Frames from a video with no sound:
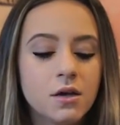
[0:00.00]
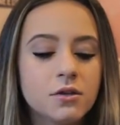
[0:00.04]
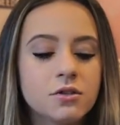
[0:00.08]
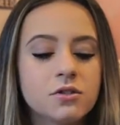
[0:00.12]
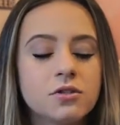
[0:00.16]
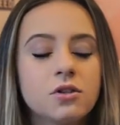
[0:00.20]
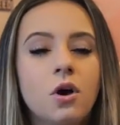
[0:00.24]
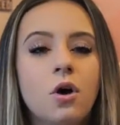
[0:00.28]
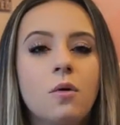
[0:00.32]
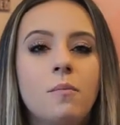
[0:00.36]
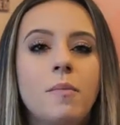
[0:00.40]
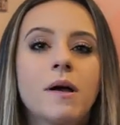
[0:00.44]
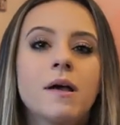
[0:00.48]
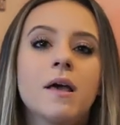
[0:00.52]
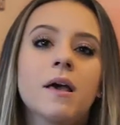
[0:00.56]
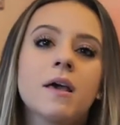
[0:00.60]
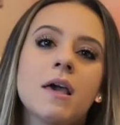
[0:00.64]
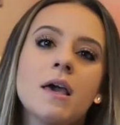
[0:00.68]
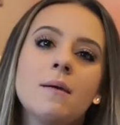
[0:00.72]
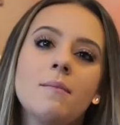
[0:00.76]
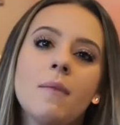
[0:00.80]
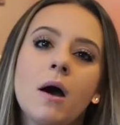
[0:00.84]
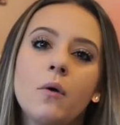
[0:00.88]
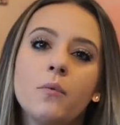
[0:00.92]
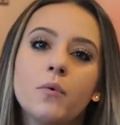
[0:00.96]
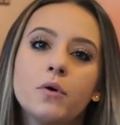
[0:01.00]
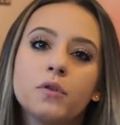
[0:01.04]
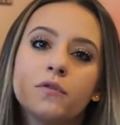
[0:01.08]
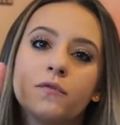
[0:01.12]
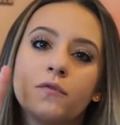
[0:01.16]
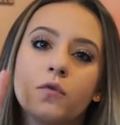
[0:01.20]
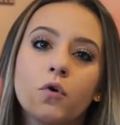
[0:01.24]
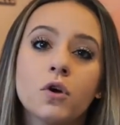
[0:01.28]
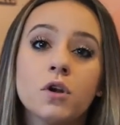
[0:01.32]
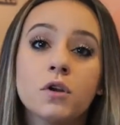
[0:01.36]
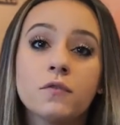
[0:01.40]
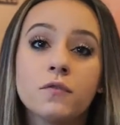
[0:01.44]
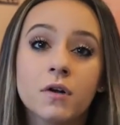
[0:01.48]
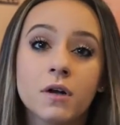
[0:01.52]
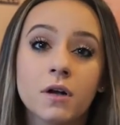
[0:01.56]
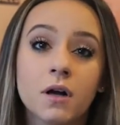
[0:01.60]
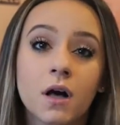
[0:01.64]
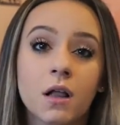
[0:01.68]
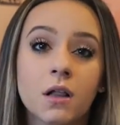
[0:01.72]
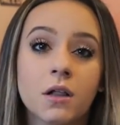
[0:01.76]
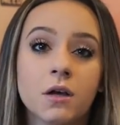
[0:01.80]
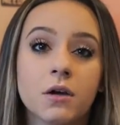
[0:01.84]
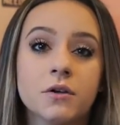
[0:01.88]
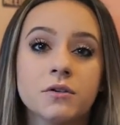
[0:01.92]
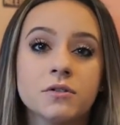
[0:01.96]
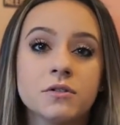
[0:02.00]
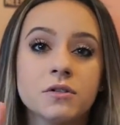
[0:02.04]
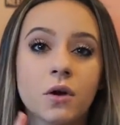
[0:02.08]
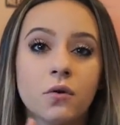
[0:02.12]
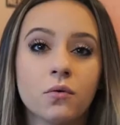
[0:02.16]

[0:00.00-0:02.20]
So Becca came out with 4 different colors,